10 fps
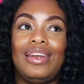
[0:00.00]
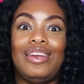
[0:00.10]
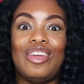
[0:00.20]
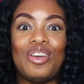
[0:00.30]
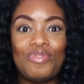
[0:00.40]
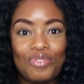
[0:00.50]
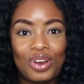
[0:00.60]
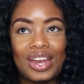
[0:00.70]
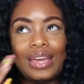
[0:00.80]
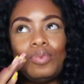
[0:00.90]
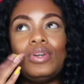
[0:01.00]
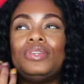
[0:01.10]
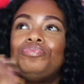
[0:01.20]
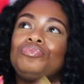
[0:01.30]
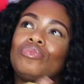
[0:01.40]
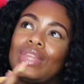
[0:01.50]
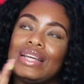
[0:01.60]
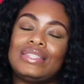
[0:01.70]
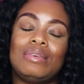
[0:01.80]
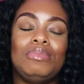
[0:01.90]
different. Well,
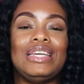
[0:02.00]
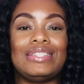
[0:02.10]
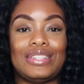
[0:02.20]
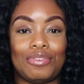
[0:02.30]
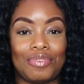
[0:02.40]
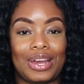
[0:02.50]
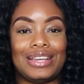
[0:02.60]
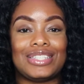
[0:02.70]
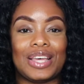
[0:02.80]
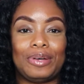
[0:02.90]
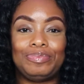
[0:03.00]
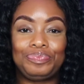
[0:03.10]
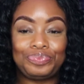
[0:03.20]
to me it's different. So